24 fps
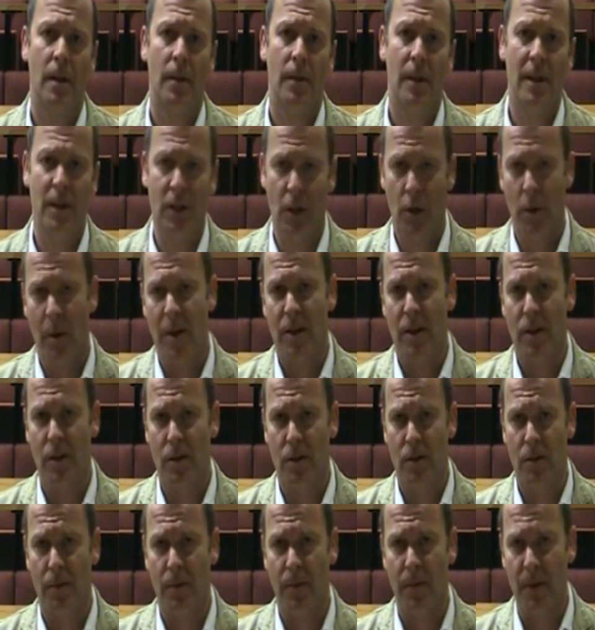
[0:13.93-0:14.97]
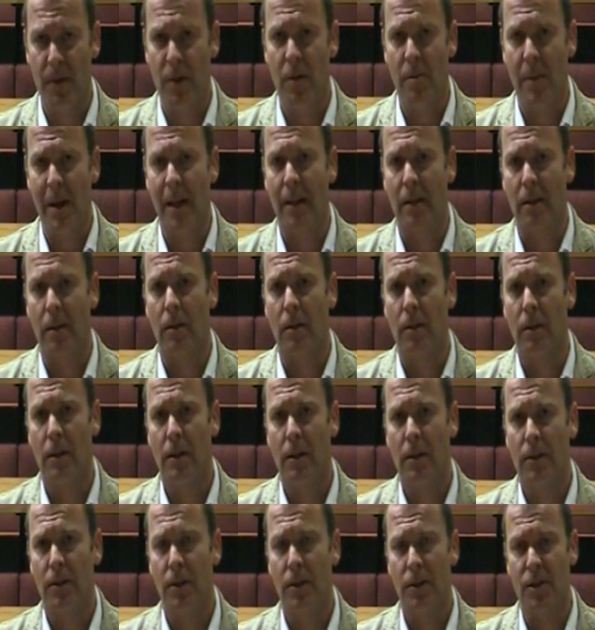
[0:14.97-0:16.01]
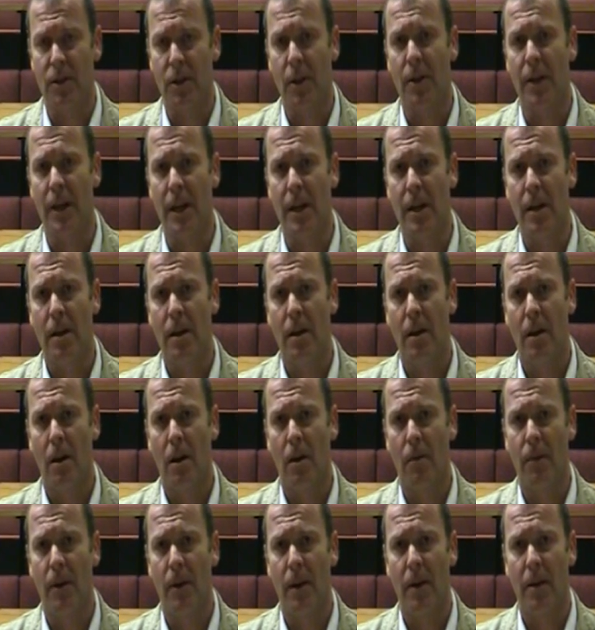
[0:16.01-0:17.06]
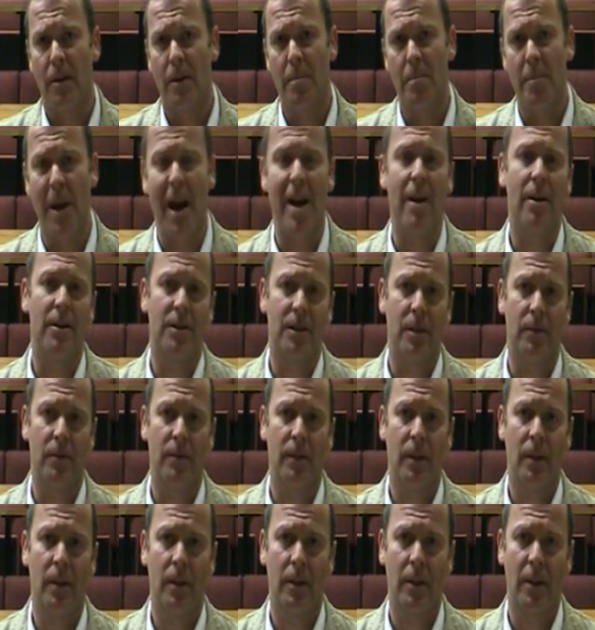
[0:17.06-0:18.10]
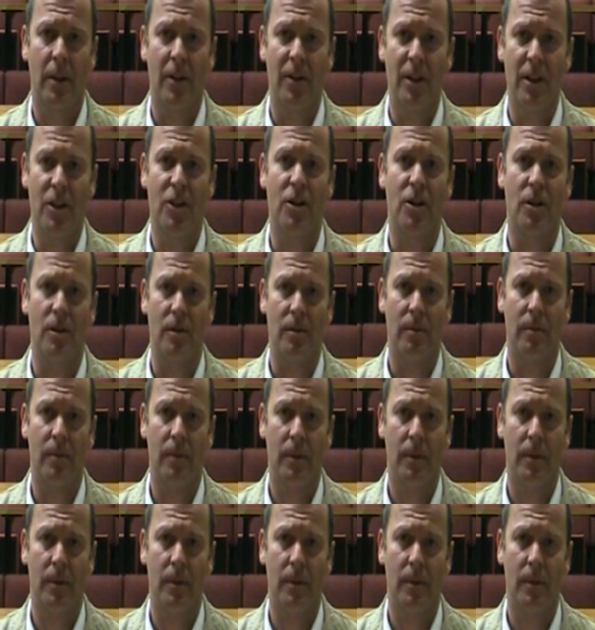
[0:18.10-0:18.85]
These are questions fundamental to the study of comparative cognition,